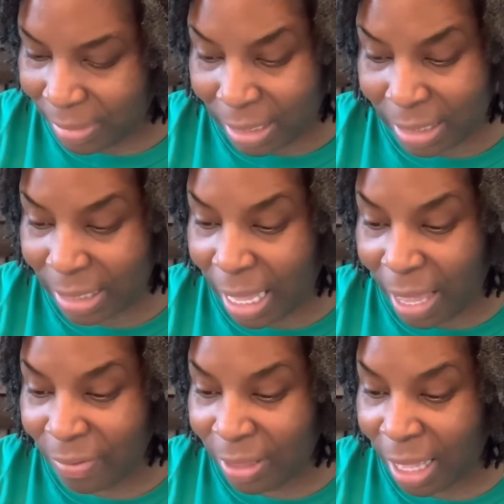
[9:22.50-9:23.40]
because I
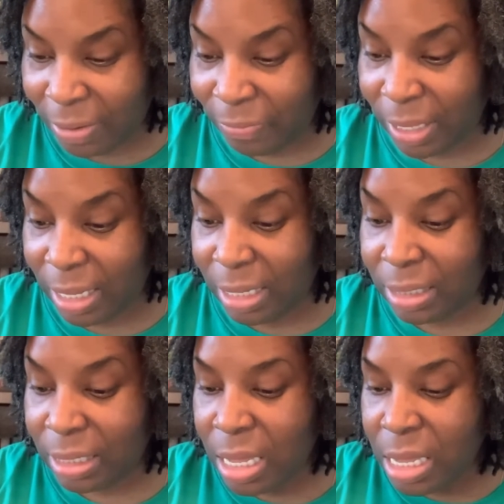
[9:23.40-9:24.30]
have a lot of
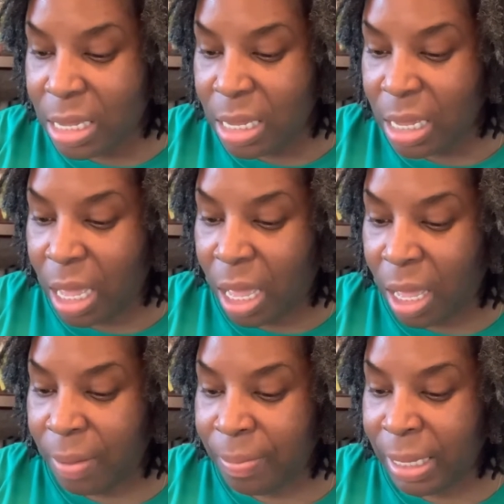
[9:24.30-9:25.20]
these.
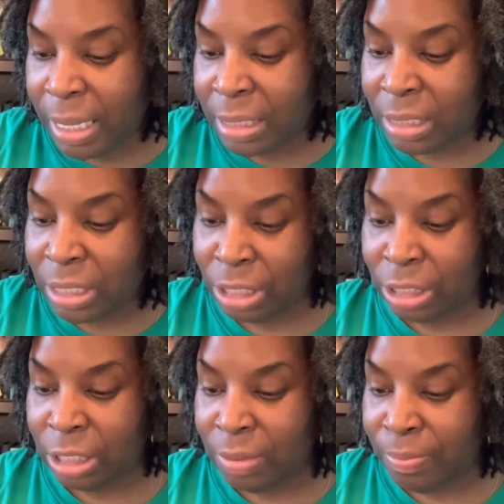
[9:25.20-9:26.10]
Um, it's
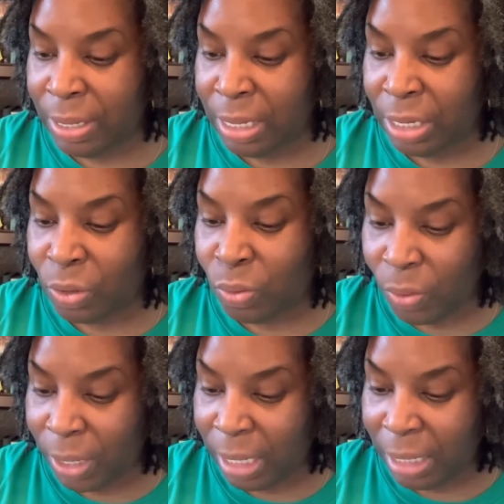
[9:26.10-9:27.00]
Good to Be
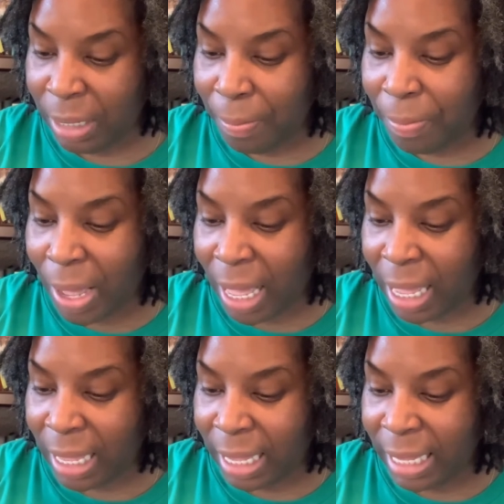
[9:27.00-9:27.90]
Queen
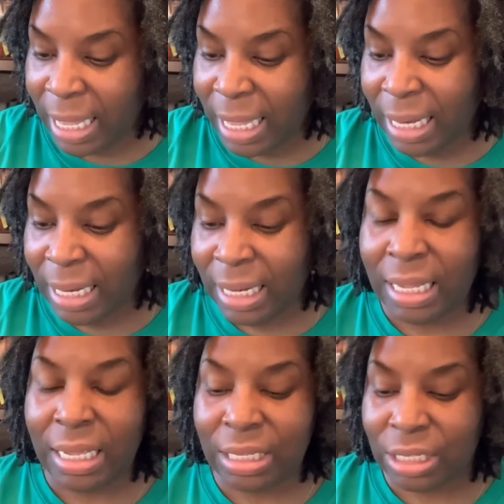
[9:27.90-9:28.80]
by
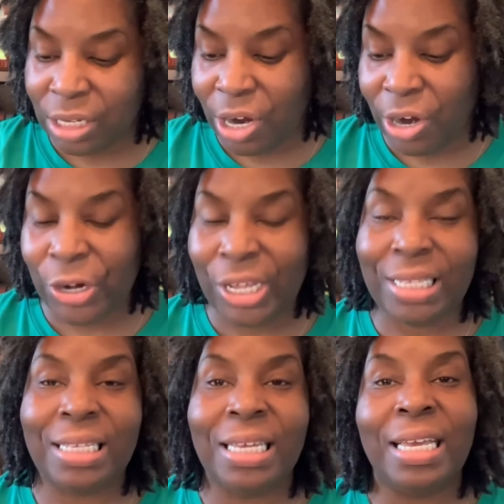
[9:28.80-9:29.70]
Liz
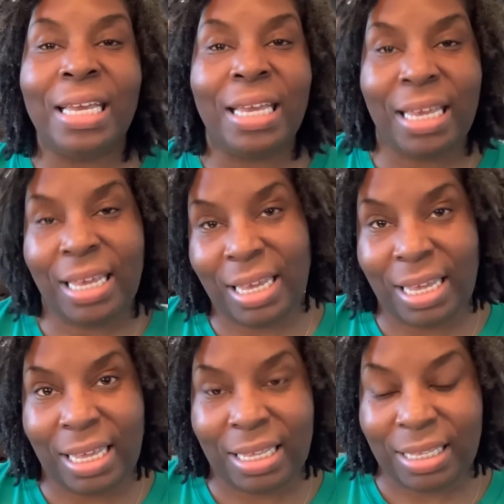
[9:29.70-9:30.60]
Curtis
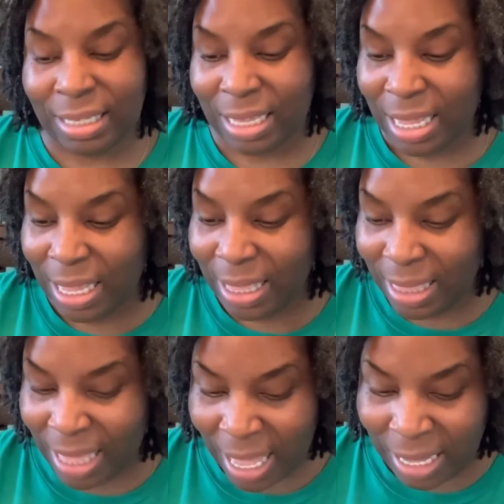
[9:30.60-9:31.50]
Higgs.
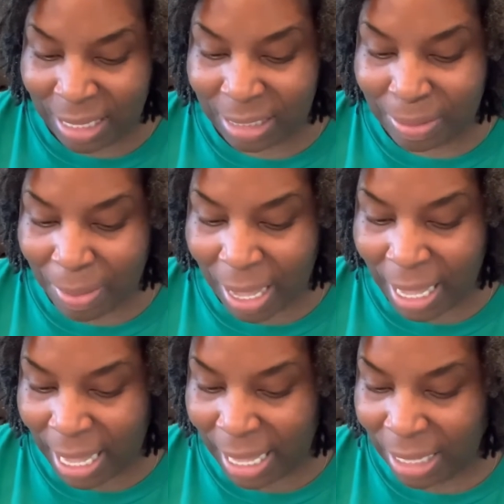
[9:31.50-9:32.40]
That is my
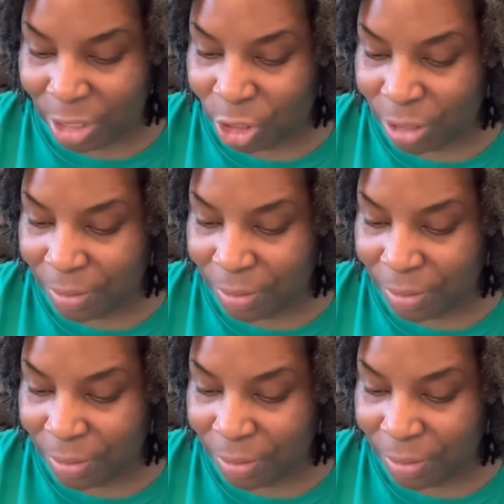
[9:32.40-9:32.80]
H.